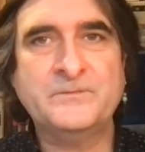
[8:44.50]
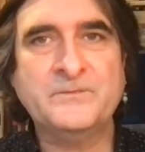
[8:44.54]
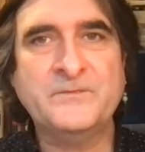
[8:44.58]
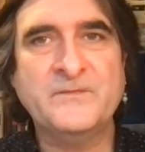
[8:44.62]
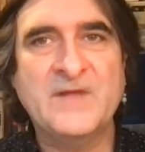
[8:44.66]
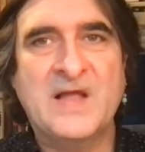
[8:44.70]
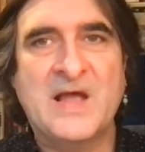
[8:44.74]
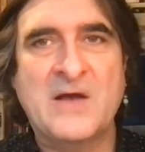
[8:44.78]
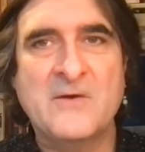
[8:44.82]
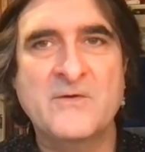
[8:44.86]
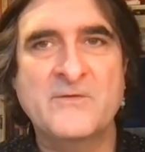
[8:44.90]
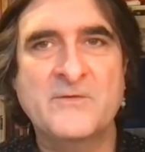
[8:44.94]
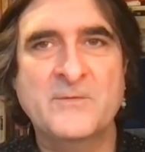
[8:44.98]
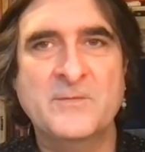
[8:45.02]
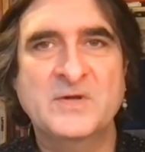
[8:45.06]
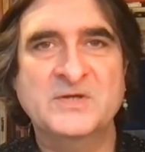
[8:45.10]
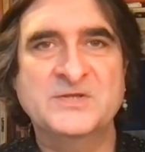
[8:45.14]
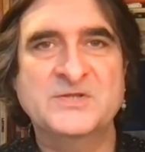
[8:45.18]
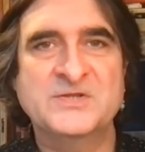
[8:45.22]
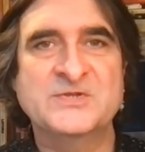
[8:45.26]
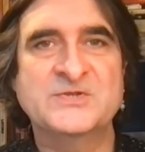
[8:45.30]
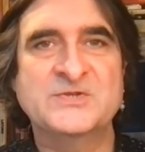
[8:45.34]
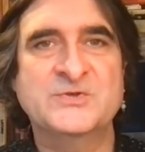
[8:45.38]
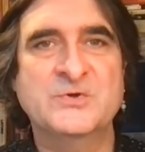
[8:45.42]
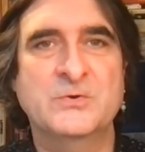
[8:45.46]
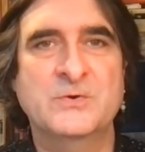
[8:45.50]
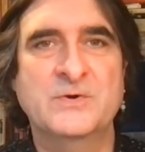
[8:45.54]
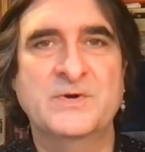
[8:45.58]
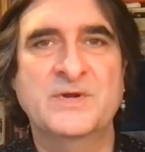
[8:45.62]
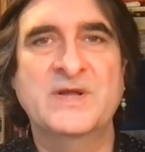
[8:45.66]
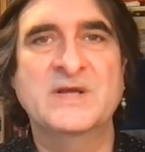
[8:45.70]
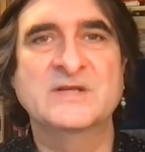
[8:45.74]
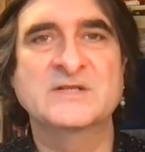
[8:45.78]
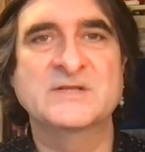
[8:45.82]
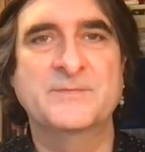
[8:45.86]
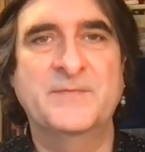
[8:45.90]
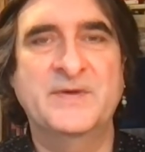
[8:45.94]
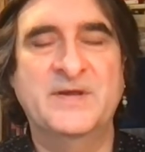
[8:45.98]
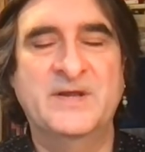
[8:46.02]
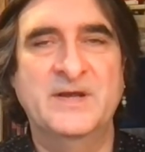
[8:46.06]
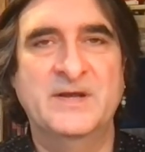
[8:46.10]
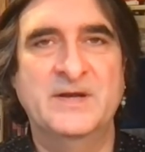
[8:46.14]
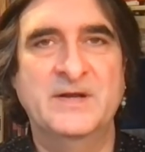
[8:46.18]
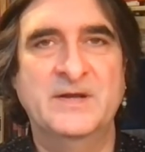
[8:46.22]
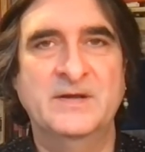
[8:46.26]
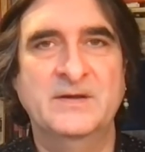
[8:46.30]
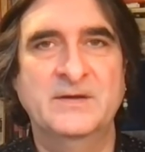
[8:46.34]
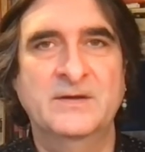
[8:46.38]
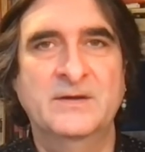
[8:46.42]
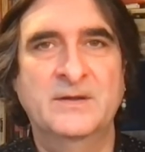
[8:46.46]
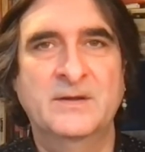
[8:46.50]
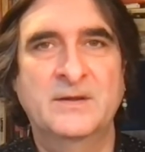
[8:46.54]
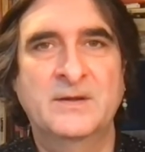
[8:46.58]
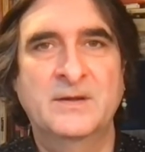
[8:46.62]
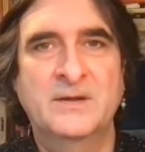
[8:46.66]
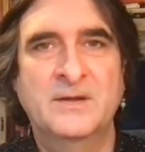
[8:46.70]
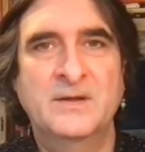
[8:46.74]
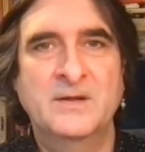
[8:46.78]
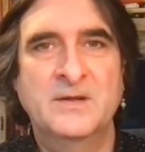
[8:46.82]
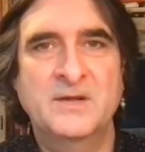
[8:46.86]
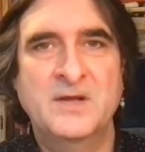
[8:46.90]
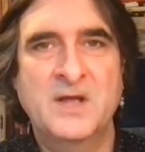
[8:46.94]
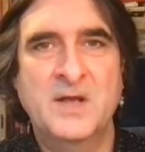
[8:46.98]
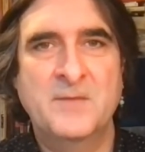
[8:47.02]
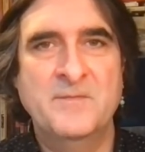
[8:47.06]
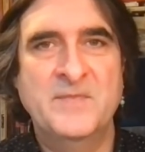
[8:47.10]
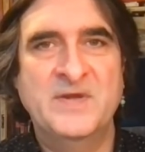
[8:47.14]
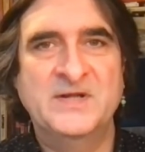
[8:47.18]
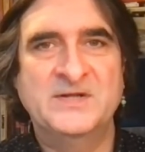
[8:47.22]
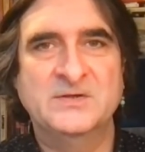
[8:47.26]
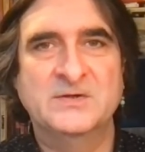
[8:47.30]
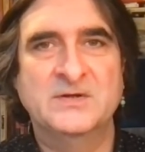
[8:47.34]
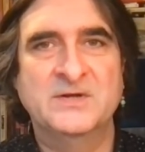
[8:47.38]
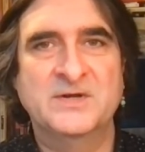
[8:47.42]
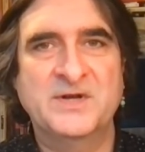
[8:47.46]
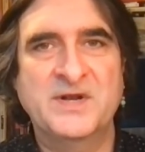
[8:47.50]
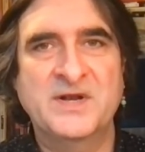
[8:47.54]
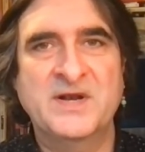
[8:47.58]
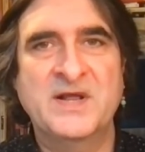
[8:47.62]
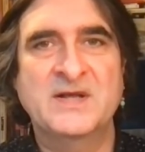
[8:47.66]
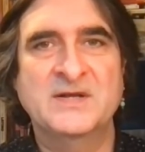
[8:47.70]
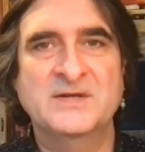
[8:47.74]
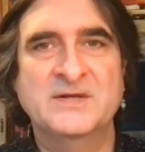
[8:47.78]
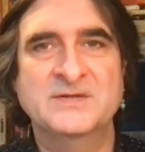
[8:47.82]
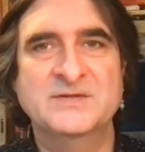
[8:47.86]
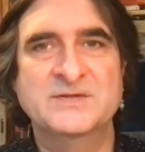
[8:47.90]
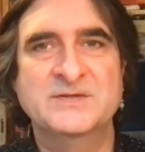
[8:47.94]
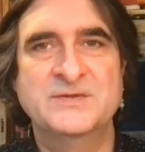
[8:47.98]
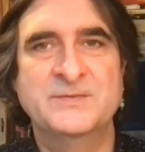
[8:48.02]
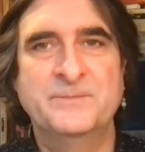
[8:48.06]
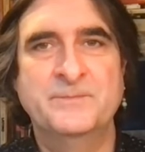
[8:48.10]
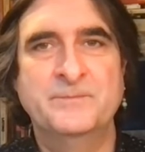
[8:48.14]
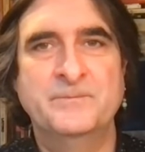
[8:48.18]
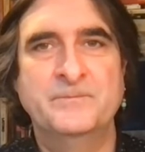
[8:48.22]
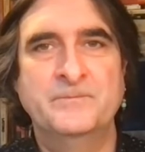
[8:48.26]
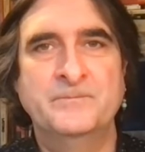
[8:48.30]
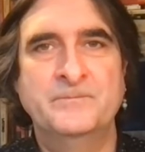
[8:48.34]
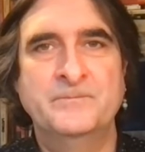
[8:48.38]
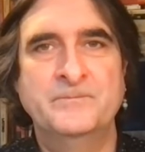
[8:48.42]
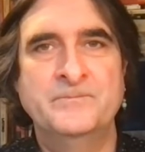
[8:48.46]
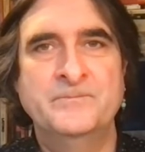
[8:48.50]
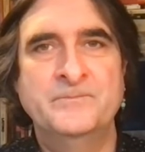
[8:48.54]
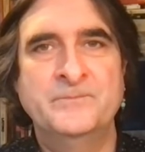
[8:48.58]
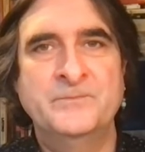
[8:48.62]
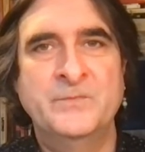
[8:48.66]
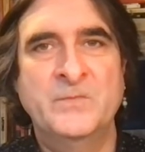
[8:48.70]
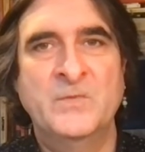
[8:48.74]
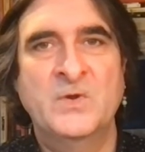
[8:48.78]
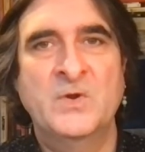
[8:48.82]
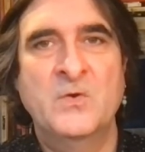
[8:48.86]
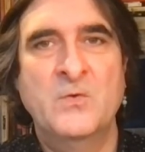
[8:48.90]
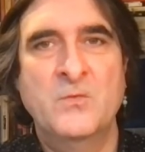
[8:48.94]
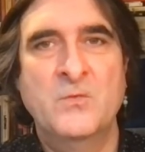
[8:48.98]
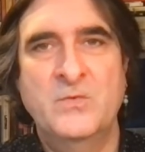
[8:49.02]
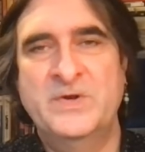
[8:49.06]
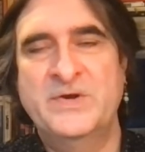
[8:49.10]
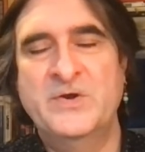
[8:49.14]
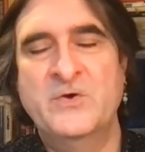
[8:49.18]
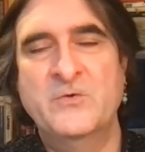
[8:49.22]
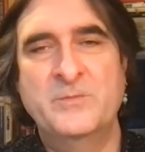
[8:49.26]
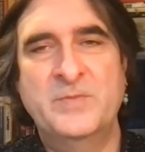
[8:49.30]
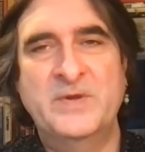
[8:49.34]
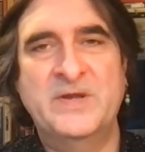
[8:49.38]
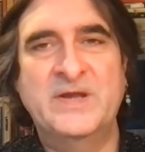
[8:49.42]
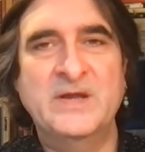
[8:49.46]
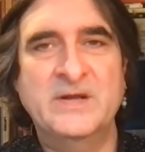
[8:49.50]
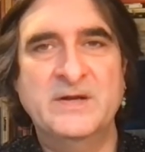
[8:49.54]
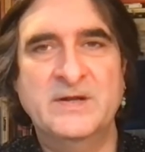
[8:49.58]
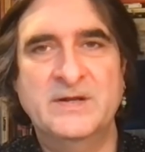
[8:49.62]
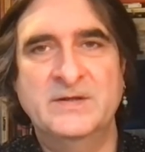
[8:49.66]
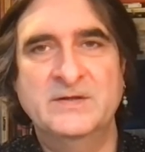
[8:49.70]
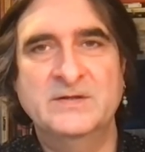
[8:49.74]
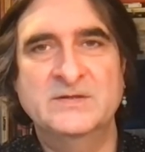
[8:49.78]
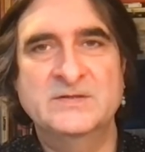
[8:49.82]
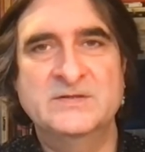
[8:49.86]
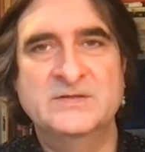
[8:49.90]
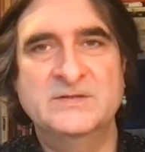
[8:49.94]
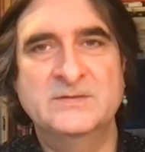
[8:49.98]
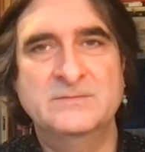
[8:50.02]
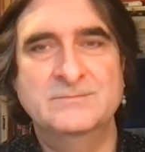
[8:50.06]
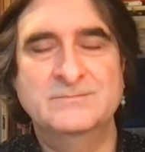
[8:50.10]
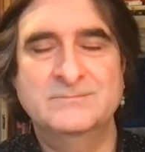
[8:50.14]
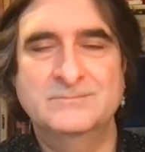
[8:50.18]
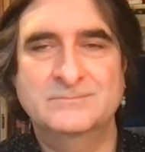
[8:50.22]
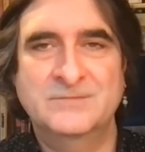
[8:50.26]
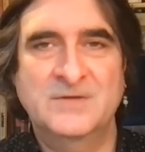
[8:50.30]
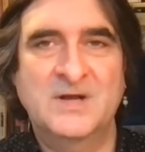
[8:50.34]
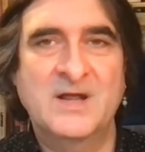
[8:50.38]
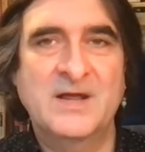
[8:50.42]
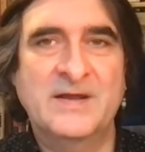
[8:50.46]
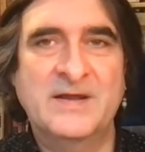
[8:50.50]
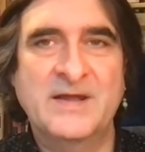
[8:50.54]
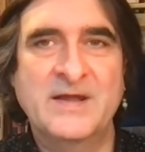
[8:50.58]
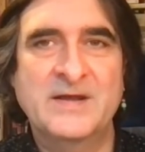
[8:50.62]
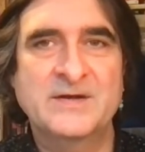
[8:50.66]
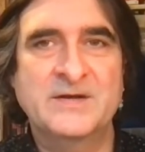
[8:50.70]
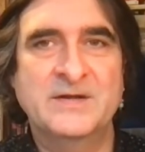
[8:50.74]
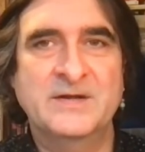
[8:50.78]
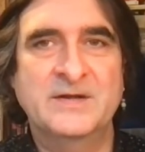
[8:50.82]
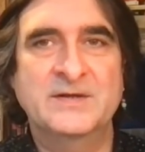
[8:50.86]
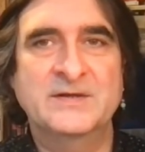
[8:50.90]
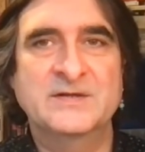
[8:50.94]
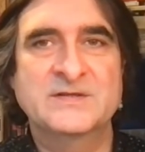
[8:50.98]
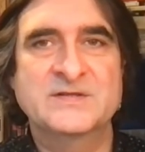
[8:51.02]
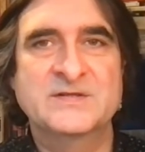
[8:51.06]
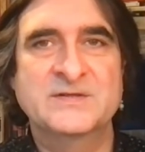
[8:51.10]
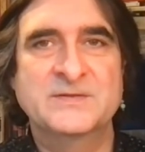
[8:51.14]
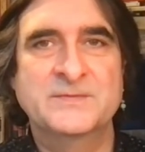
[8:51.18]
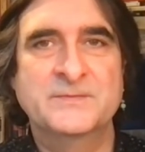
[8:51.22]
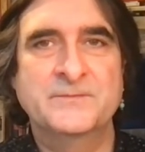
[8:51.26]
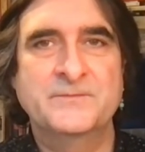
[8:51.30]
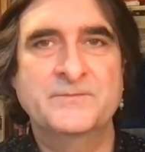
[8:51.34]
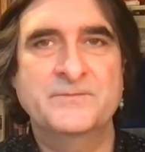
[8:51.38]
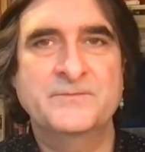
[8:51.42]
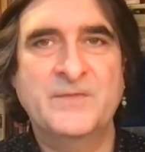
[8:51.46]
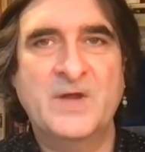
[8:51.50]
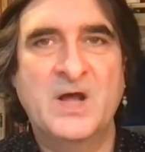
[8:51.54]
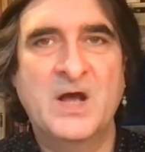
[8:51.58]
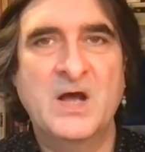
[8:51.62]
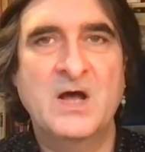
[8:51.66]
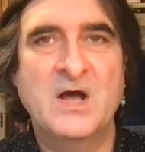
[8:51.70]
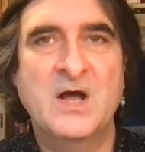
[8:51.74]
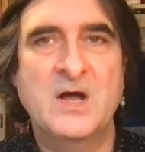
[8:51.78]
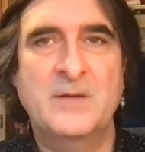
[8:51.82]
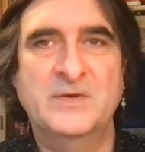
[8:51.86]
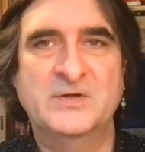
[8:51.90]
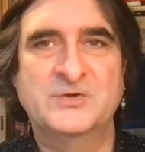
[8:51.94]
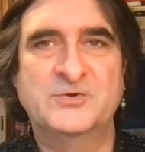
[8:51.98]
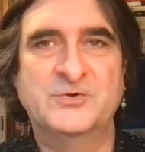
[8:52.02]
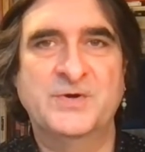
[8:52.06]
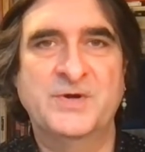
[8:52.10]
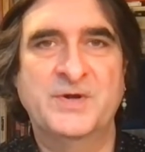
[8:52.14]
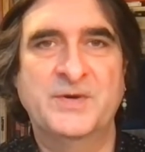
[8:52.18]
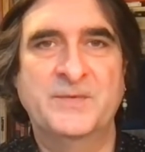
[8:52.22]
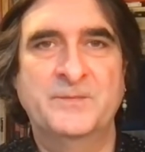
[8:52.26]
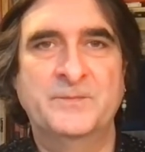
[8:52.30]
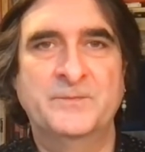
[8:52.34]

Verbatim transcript: However much a story has a beginning, a middle, and an end, we know beginnings, like endings, are arbitrary.